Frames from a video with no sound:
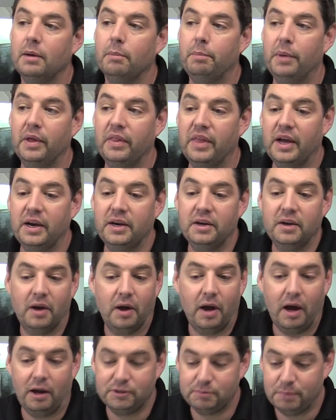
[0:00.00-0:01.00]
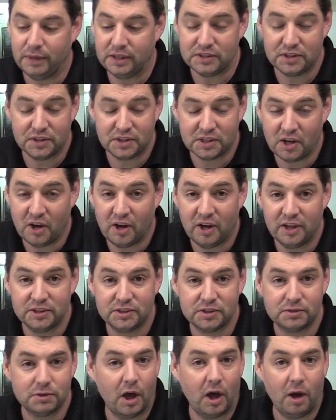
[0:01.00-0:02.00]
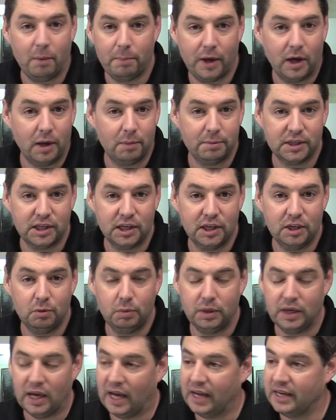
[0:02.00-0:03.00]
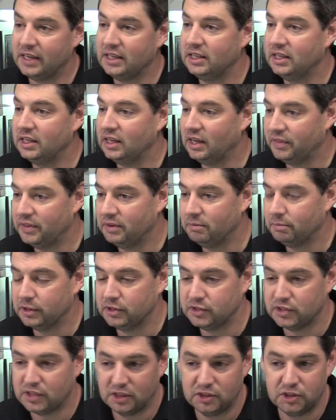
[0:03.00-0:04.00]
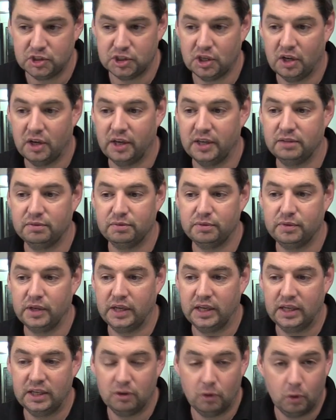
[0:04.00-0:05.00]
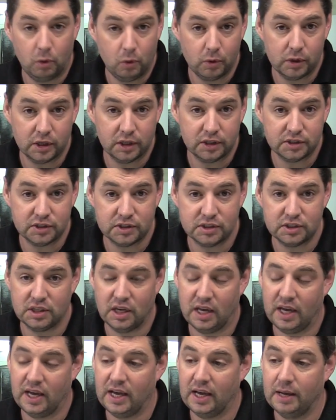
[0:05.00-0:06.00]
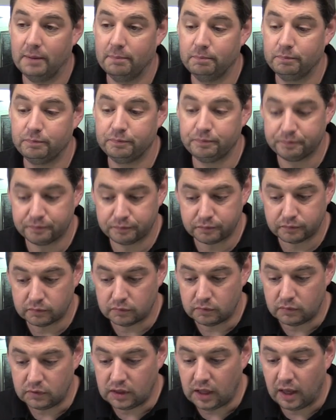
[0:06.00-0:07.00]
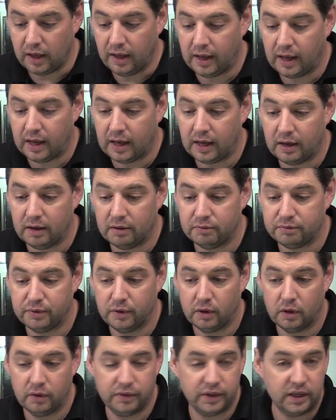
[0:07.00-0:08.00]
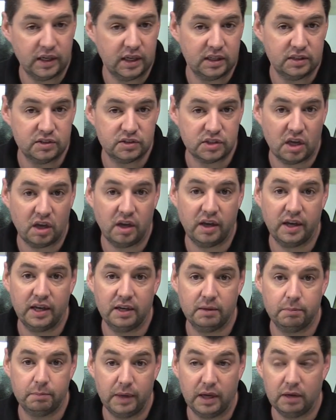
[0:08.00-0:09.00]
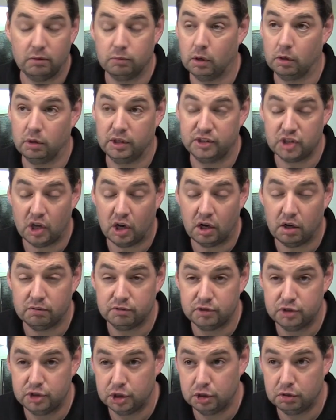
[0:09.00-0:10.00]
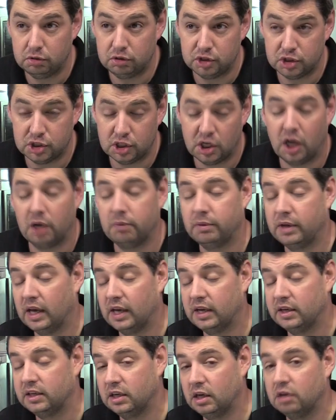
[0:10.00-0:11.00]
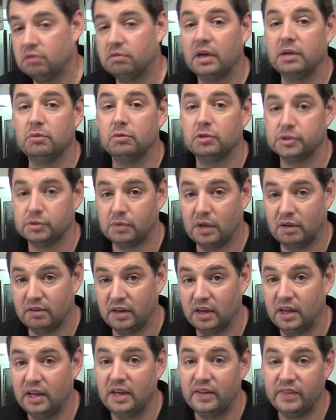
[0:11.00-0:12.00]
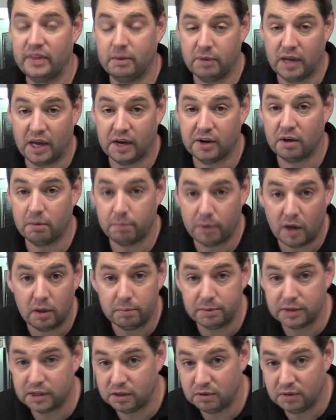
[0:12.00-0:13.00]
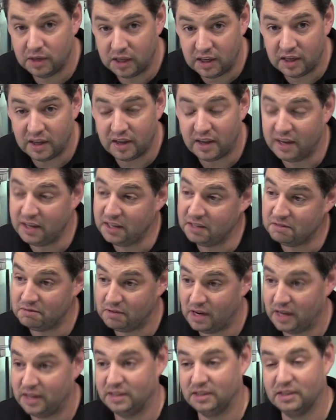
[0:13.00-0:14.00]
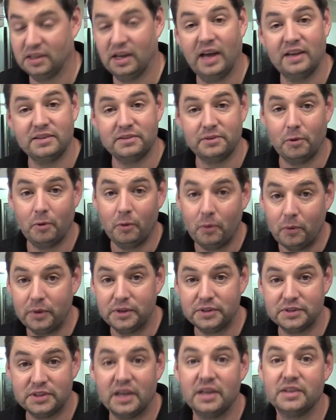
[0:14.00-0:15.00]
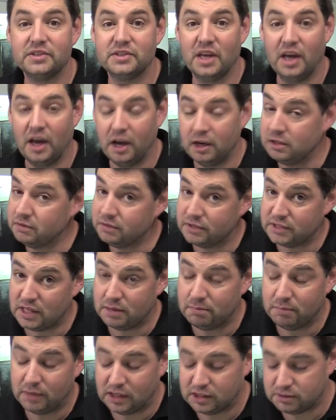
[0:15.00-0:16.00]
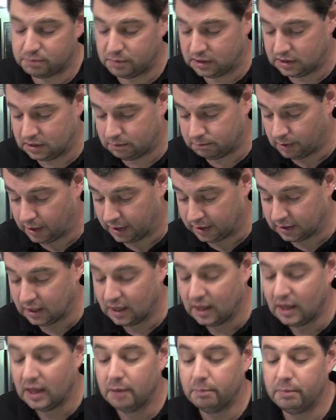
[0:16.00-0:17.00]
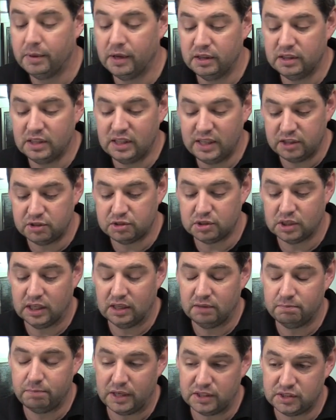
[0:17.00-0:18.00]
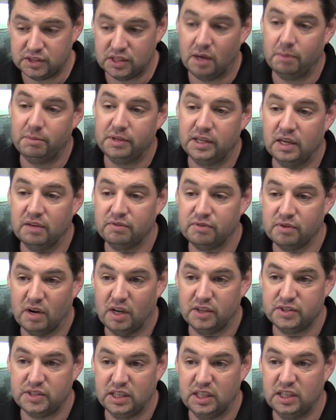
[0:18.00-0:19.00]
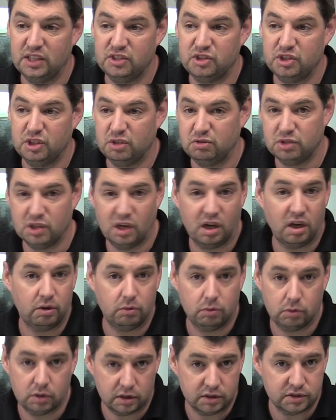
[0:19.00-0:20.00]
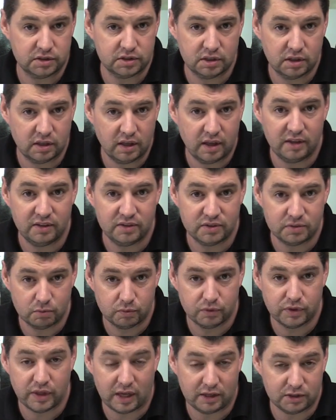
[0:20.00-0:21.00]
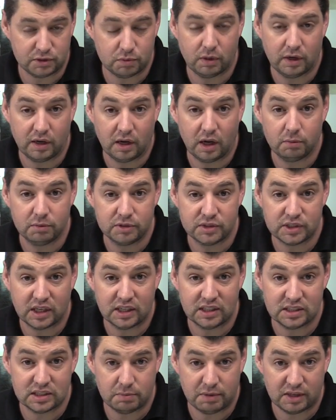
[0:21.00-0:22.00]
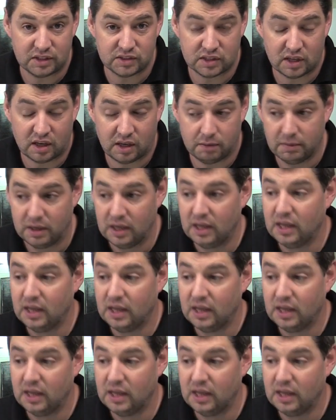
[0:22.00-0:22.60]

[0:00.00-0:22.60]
But then I speak to the guys, our barbecue, we had nothing but sunshine for in August. Um, uh, for the entire bit, well, entire of June and July, we had no rain whatsoever. Then we had our barbecue here, and it rained as it always does. Only for ten minutes, but it did rain. But literally, best time of the year for us is June, July, August. Is that's when I would say is the best time.